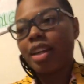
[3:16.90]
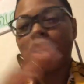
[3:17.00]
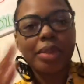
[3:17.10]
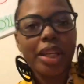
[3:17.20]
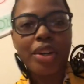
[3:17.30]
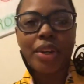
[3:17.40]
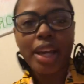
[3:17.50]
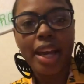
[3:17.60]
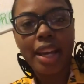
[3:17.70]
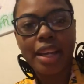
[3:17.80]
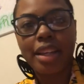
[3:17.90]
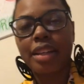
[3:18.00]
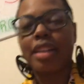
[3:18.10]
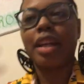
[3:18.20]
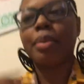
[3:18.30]
And I was like,
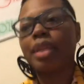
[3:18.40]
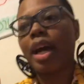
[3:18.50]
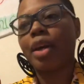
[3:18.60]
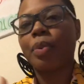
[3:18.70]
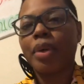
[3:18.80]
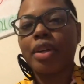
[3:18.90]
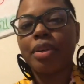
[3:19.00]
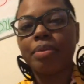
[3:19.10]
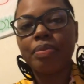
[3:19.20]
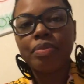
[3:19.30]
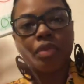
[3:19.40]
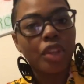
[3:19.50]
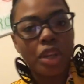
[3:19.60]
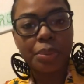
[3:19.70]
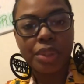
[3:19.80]
okay. And they were like, well, you
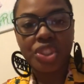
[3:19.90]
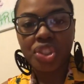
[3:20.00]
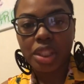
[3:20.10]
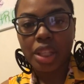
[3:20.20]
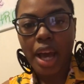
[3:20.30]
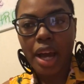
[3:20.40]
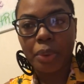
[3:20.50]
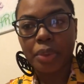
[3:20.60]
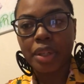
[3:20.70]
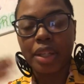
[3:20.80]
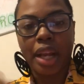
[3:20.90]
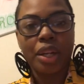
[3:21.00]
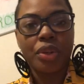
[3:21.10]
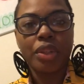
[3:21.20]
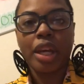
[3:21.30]
know the position is in Iowa, and I
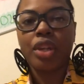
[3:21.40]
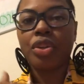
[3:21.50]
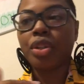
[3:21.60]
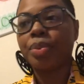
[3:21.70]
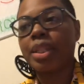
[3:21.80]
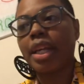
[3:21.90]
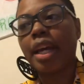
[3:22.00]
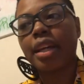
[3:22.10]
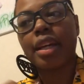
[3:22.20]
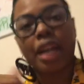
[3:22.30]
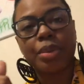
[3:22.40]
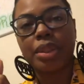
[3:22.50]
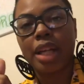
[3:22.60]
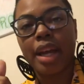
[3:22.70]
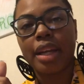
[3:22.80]
know that you're in Louisiana. And I was
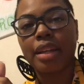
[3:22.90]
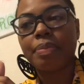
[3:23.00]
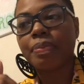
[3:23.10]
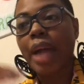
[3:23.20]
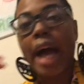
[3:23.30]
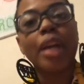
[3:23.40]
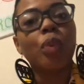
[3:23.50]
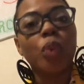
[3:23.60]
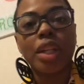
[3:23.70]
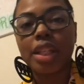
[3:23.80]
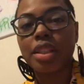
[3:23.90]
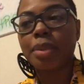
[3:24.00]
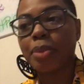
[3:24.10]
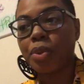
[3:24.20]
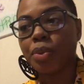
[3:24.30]
like, I am willing to
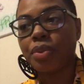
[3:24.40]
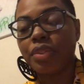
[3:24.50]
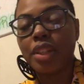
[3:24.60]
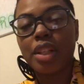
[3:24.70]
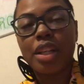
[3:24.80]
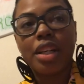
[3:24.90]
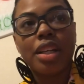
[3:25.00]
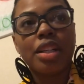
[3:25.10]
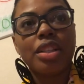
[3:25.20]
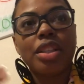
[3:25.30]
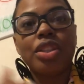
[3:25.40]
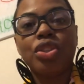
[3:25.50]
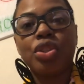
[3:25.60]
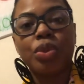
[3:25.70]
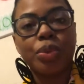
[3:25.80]
move
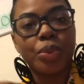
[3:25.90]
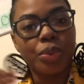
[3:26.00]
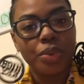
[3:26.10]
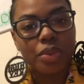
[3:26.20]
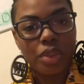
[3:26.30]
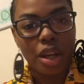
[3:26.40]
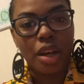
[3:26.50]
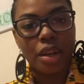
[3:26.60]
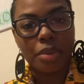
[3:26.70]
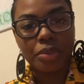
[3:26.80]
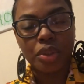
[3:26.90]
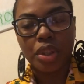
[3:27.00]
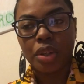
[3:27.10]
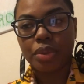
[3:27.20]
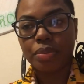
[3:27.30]
to,
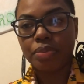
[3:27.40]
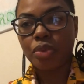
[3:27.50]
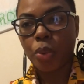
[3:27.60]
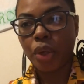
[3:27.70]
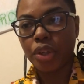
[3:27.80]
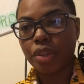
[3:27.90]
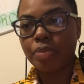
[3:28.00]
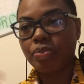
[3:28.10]
work.